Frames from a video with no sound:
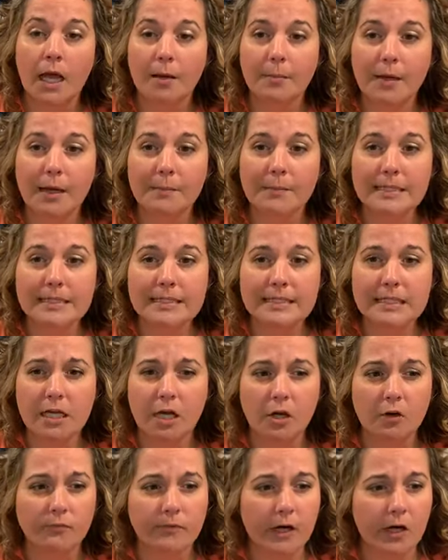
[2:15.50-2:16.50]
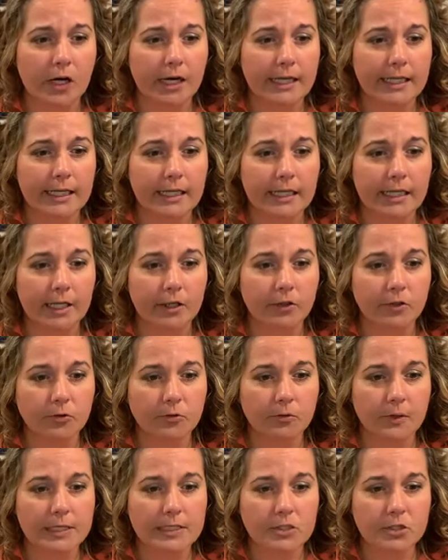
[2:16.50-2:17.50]
Um, I'm gonna see how far I can get
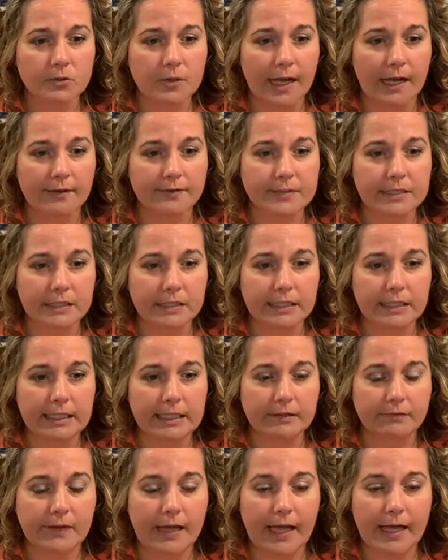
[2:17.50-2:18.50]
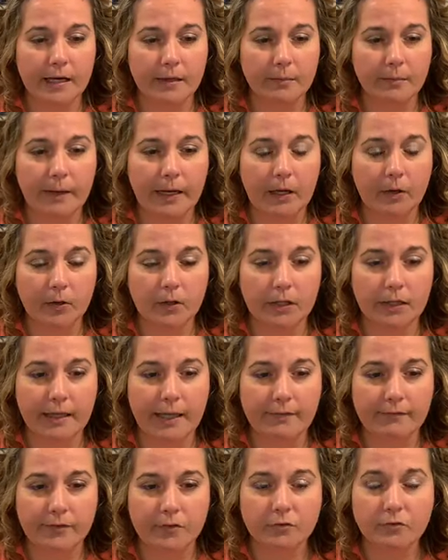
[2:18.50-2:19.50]
through. I do have to leave at about
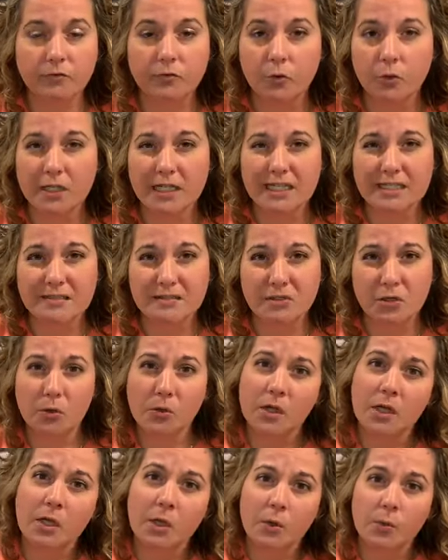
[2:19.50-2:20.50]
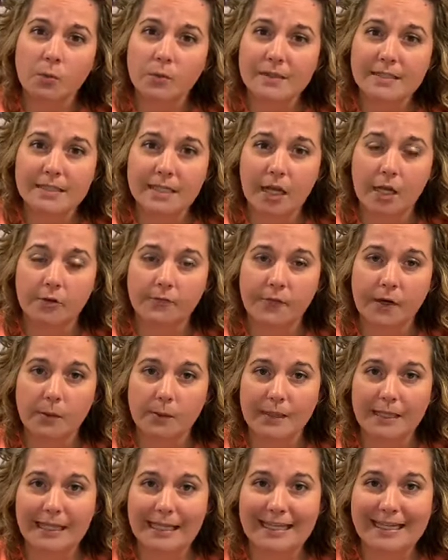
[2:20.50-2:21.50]
11.40, so we'll see how
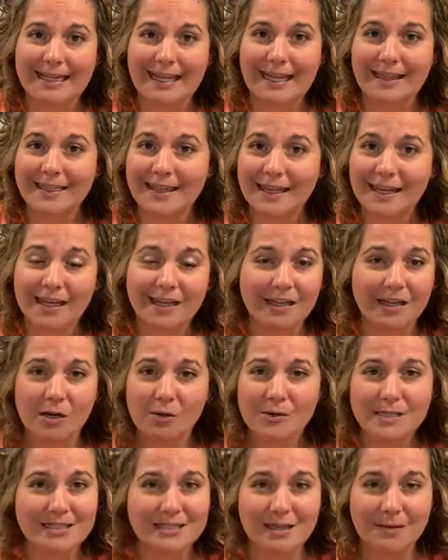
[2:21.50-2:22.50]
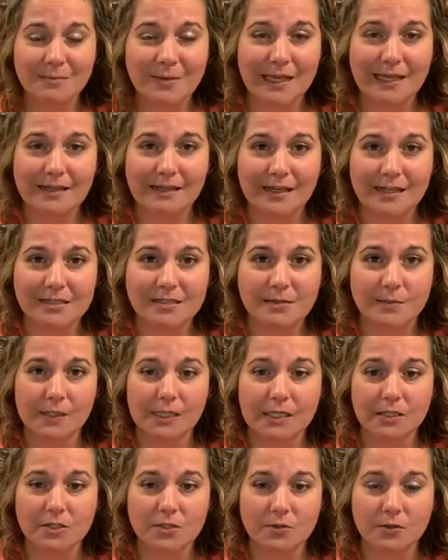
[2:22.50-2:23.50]
far we get, and then I can always come back next
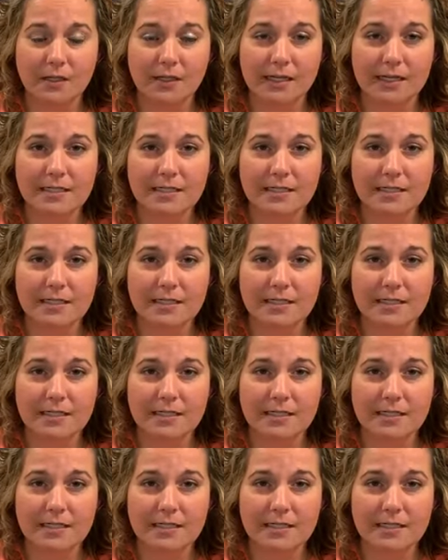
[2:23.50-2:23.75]
week and do it.